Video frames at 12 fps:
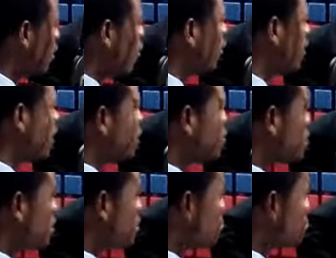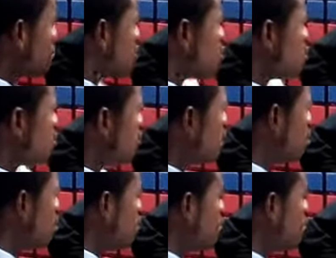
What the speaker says: Under no circumstance should that be